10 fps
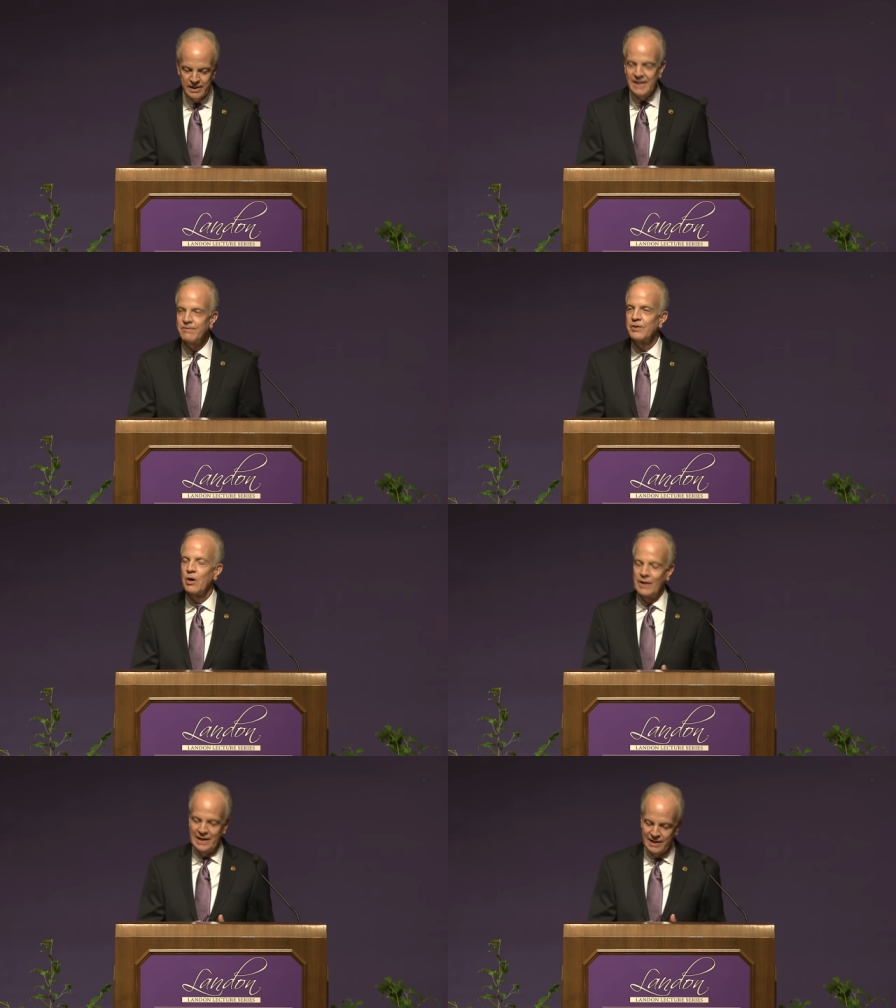even
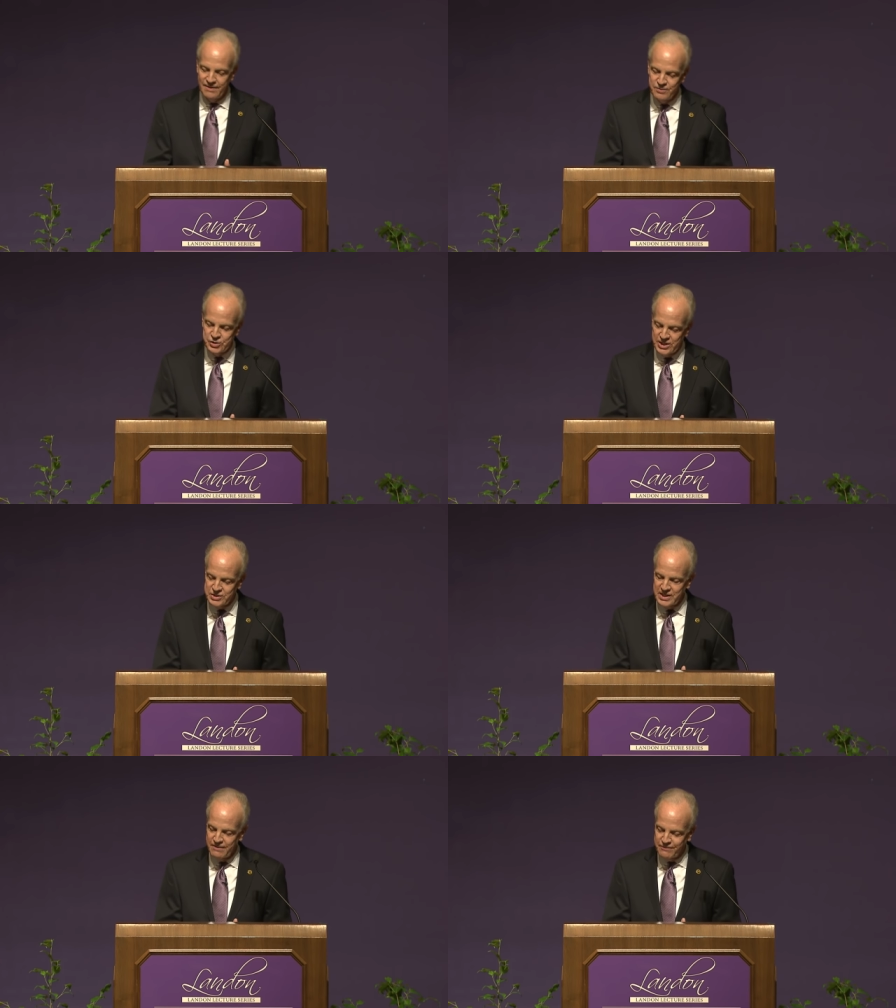though he lived
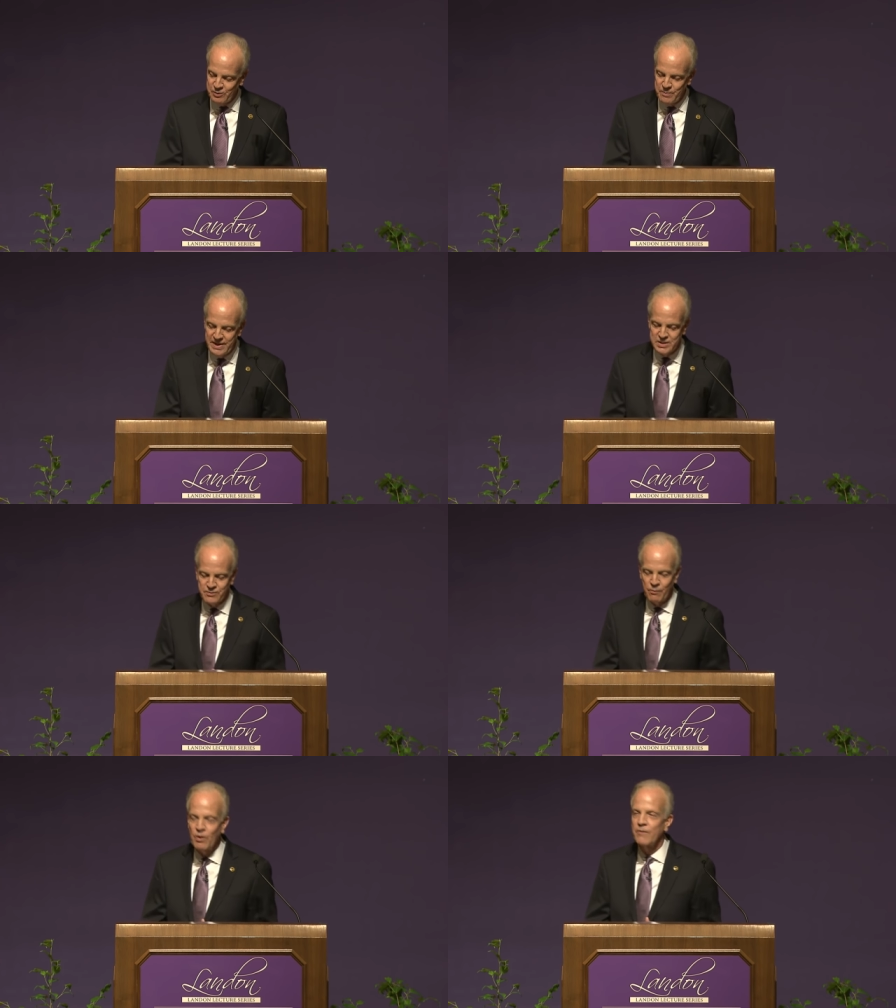just a few minutes
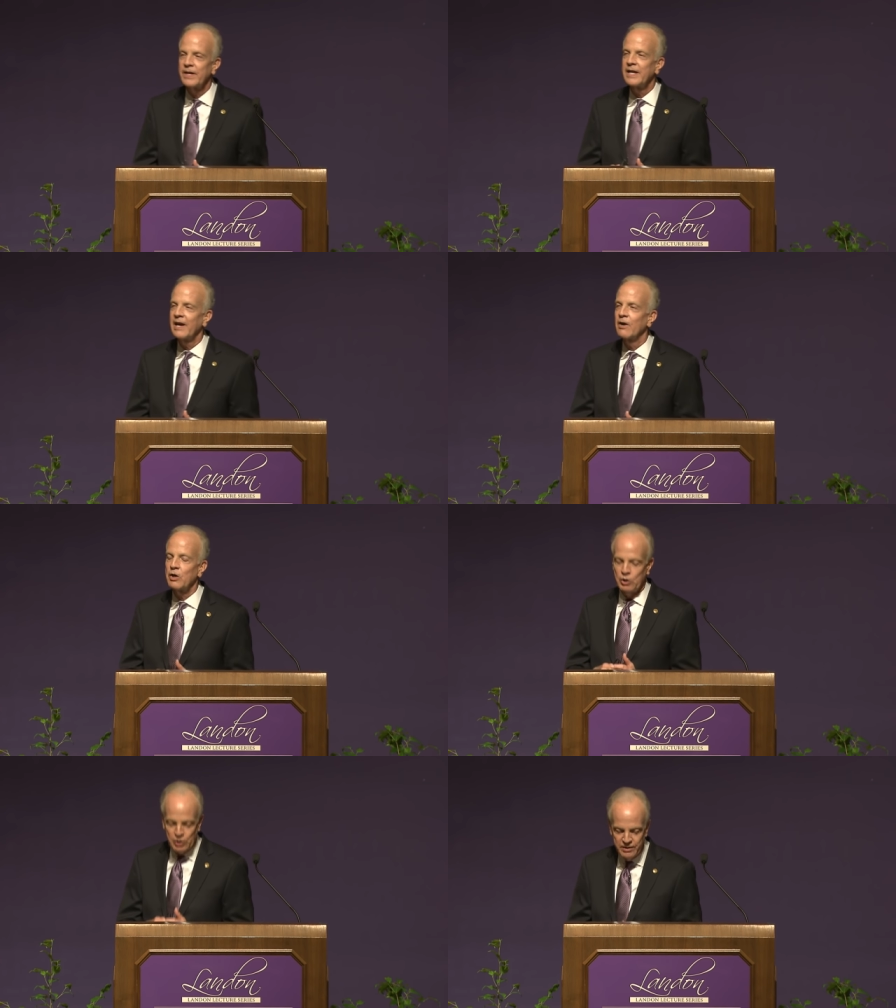from where the care
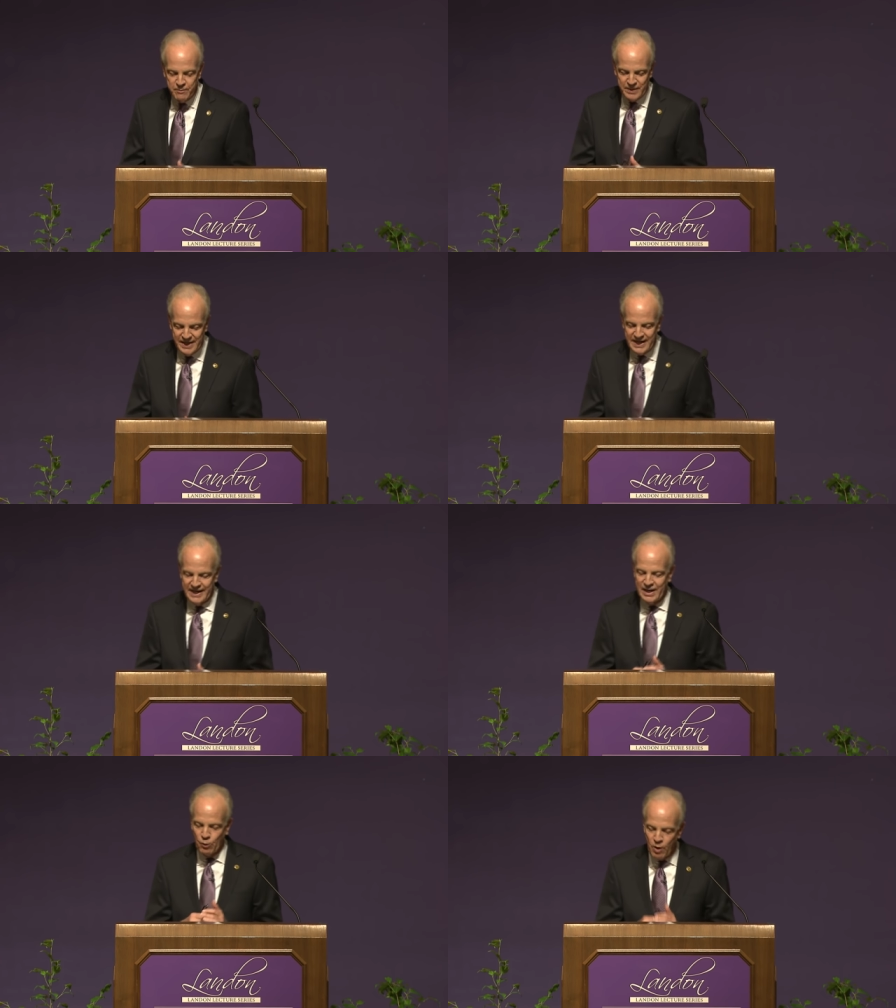could have been in
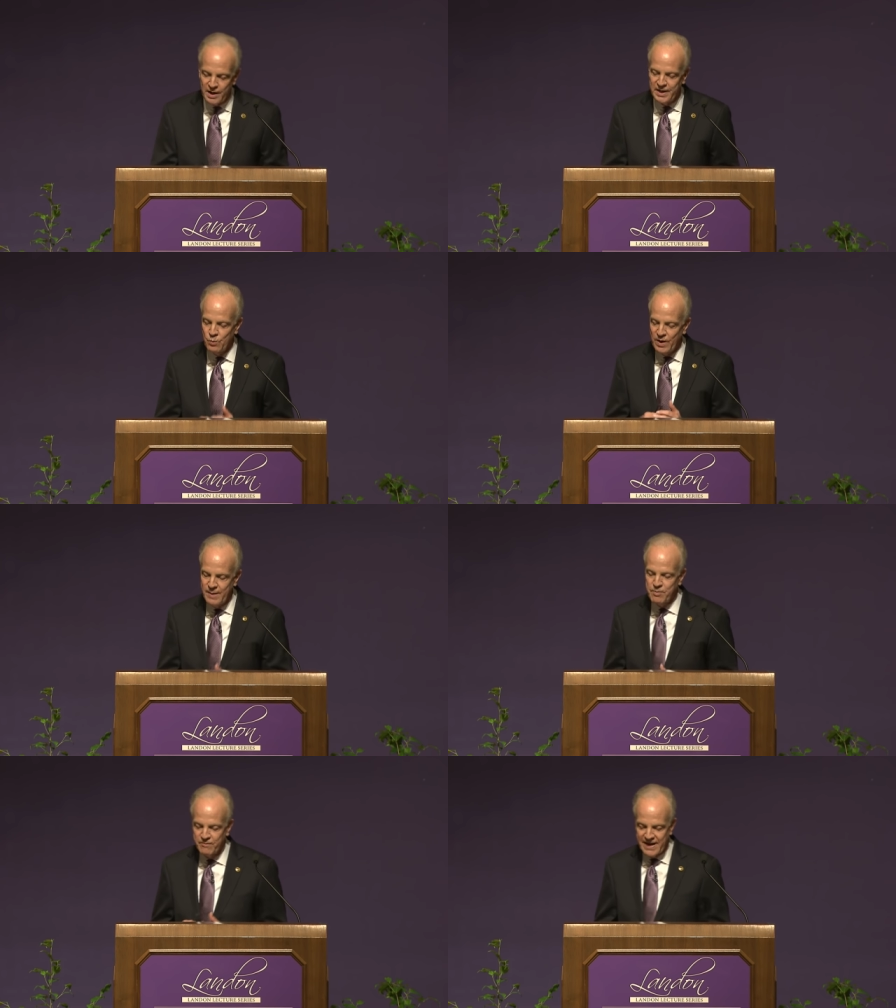a quality way
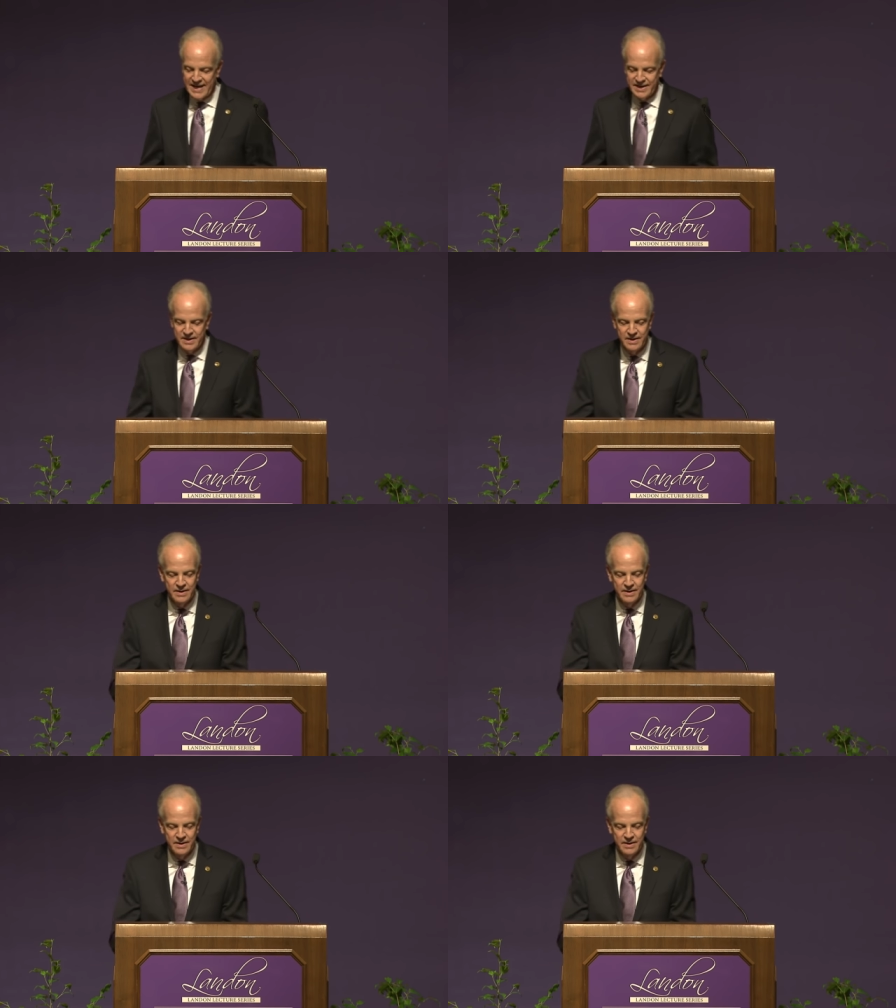provided.